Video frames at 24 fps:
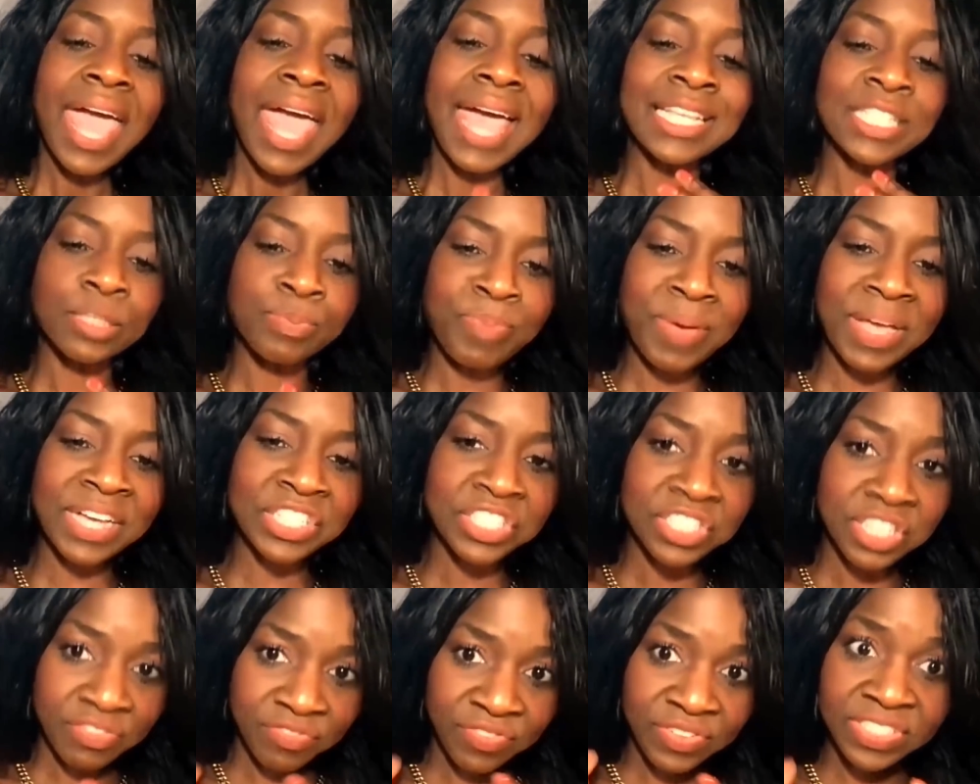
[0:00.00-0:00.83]

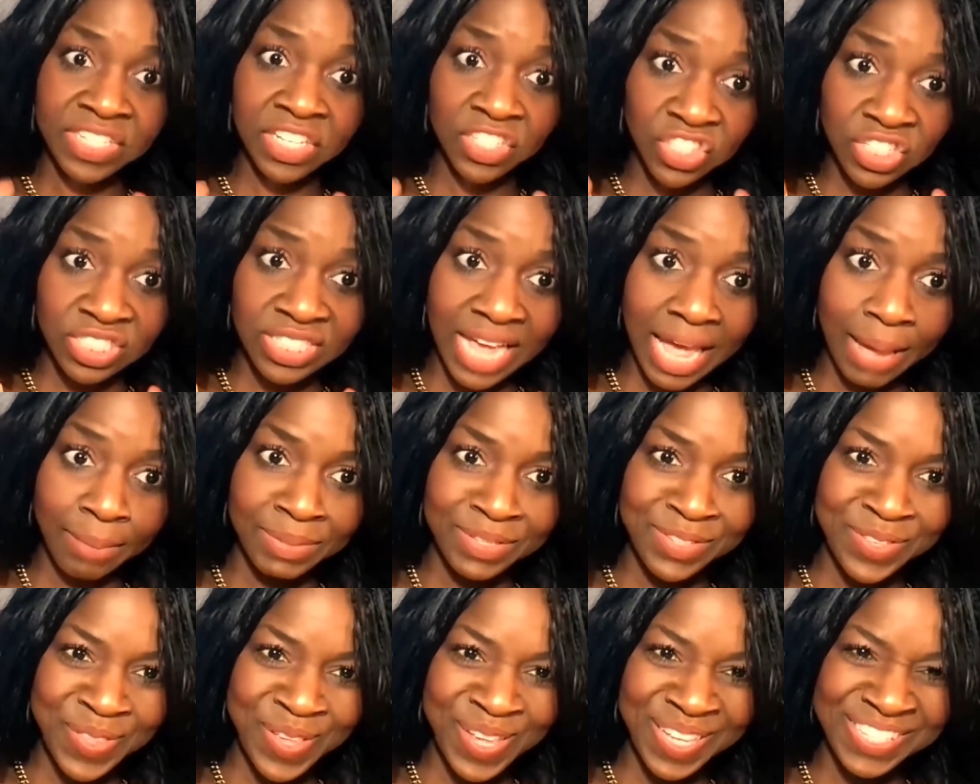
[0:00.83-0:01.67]
especially for such a
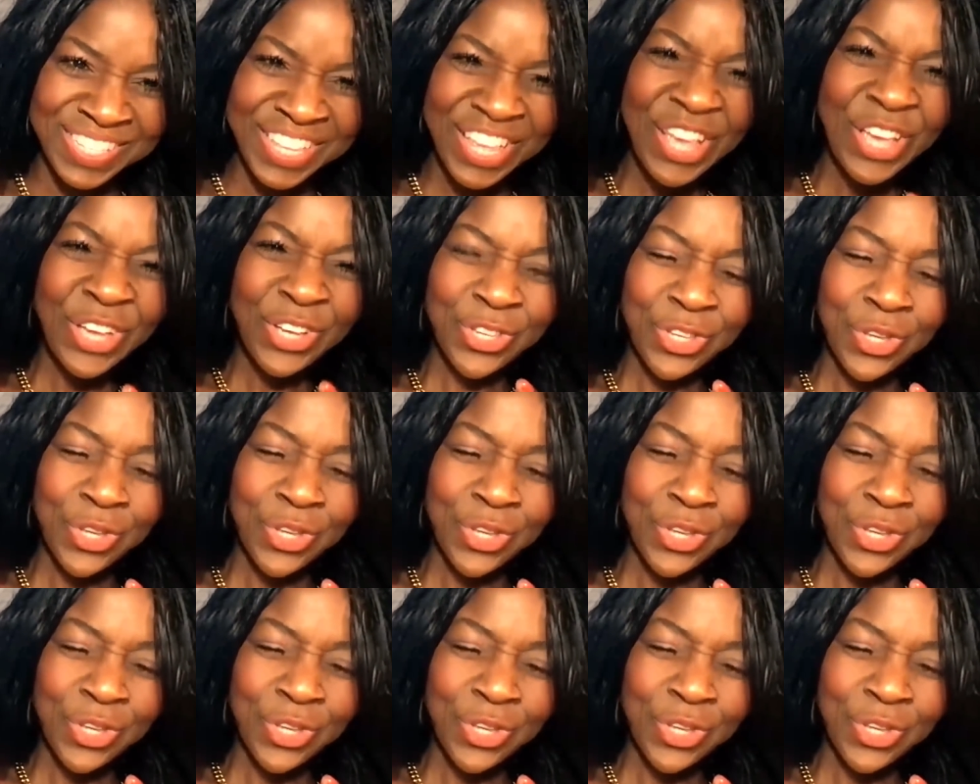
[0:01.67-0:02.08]
time as this,